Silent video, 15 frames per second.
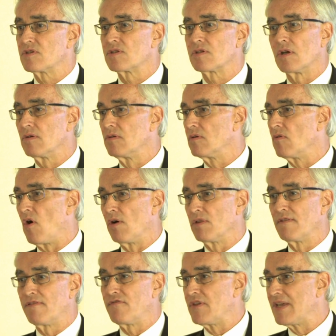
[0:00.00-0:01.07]
so all
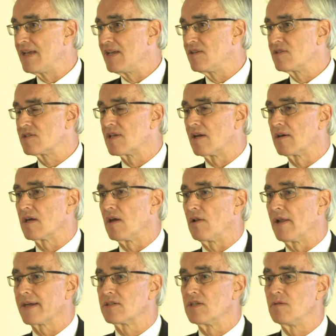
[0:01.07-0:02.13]
the fees that are
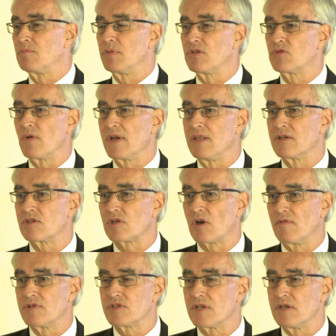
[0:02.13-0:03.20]
collected between the
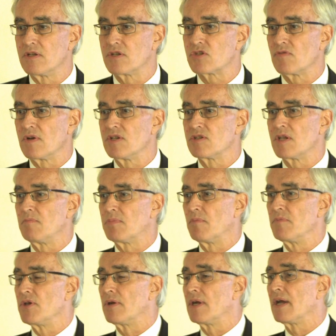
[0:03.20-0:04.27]
service industries in
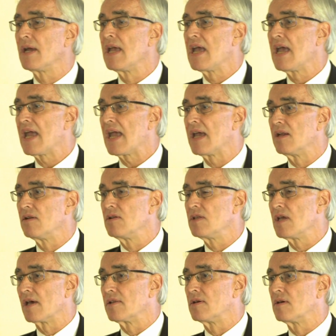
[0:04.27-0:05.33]
Bermuda and
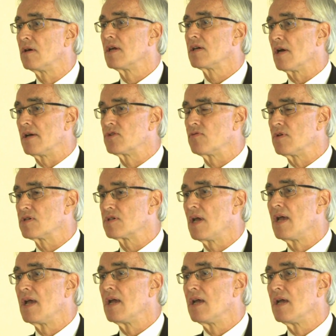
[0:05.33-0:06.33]
the other countries.